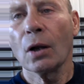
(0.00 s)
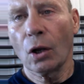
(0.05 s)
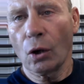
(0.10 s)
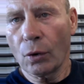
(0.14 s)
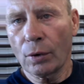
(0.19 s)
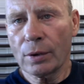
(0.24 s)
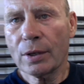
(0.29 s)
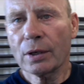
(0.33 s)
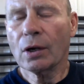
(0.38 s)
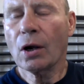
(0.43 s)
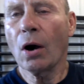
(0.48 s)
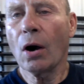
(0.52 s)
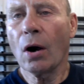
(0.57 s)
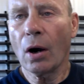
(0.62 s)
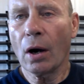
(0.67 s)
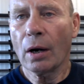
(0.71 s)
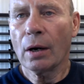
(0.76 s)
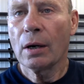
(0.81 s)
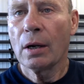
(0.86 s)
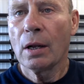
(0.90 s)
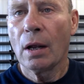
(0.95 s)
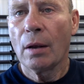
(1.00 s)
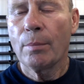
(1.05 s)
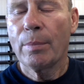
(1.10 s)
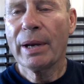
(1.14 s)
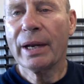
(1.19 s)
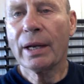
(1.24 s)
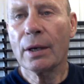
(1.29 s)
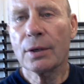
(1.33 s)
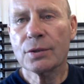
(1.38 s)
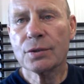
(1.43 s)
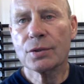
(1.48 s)
Lower the car,
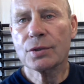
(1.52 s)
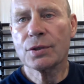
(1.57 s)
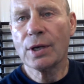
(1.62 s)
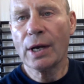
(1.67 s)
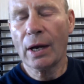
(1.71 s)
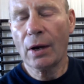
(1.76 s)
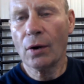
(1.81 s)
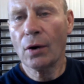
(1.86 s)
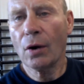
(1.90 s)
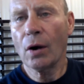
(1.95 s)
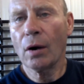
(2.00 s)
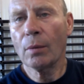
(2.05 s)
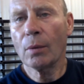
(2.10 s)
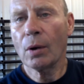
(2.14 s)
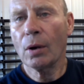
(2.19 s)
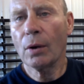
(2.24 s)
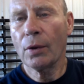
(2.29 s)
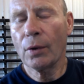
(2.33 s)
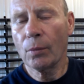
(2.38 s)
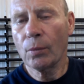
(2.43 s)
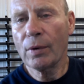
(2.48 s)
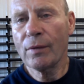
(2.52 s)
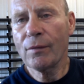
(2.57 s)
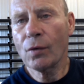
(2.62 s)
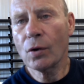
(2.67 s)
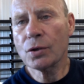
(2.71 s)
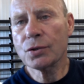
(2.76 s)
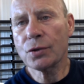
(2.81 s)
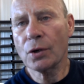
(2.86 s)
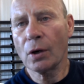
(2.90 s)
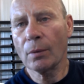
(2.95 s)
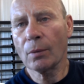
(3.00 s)
because the
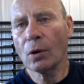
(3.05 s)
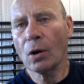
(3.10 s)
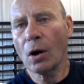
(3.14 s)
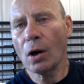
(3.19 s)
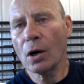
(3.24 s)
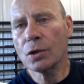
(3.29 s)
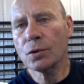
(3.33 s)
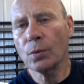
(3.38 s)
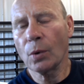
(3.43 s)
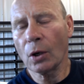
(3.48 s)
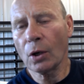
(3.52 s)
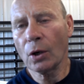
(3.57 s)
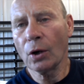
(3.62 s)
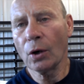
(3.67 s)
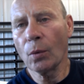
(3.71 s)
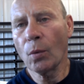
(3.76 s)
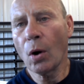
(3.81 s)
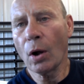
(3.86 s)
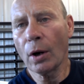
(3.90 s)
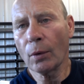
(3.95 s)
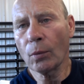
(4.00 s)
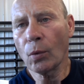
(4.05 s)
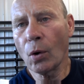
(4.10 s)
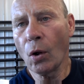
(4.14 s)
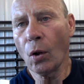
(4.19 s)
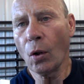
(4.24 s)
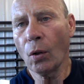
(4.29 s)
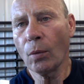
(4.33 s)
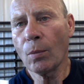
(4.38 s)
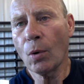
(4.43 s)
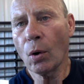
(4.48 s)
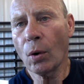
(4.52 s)
reverse arm car is going to want to
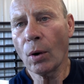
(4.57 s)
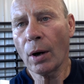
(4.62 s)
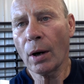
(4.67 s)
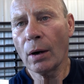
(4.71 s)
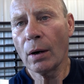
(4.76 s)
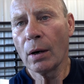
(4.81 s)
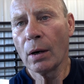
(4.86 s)
roll more,